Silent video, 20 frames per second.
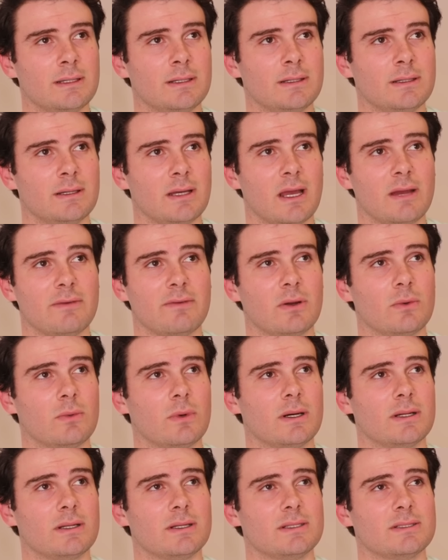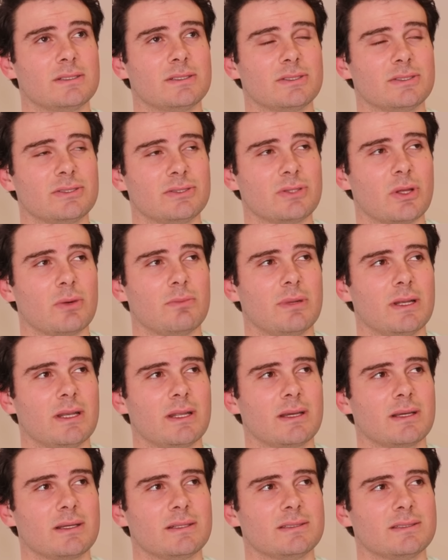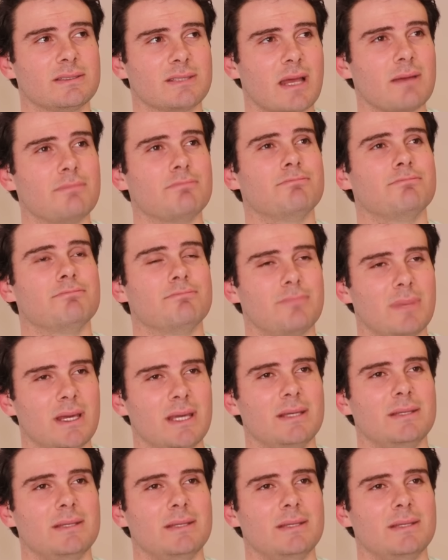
Everyone is stupid except me.